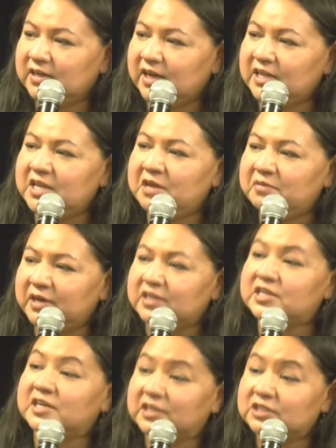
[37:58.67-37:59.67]
And they were
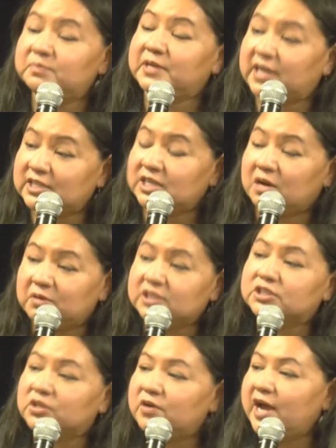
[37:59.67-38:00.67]
tears because I
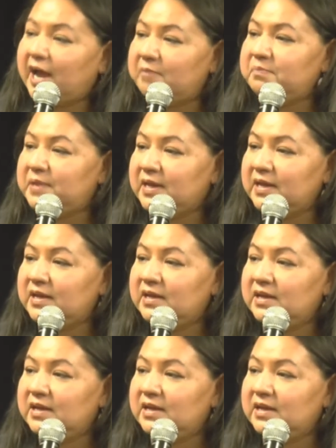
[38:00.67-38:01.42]
was so happy.